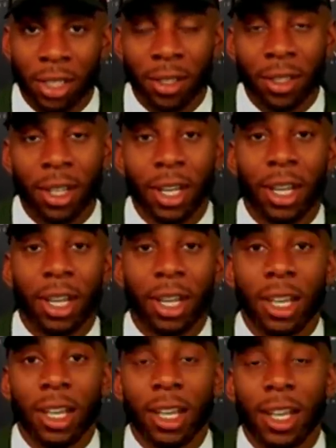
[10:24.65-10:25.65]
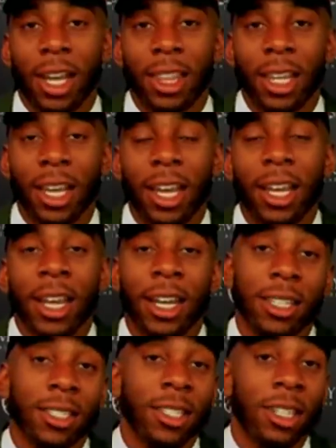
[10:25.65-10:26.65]
So I think,
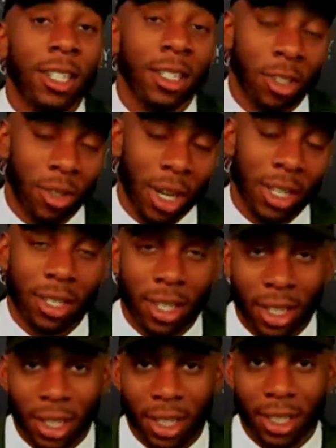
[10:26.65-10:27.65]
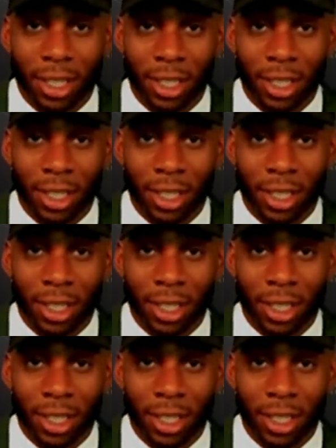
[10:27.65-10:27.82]
and it looks good too. I just seen it.